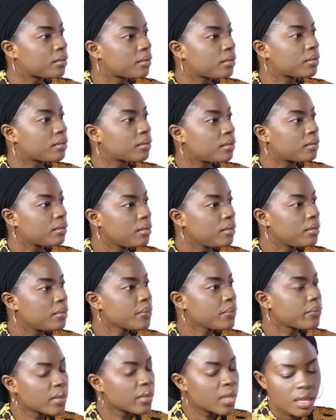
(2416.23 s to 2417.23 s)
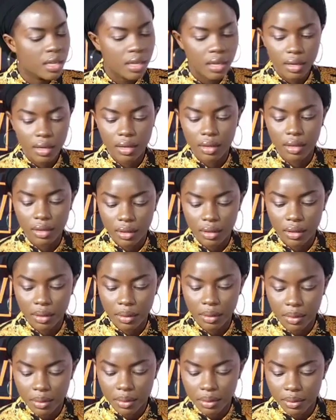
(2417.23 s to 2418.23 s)
you know. So it's not
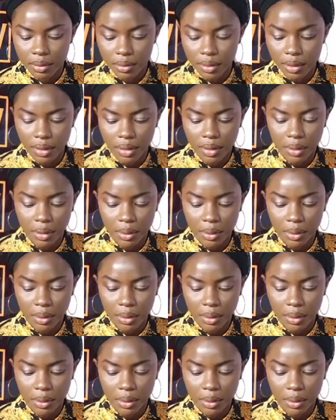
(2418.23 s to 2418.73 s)
an easy task.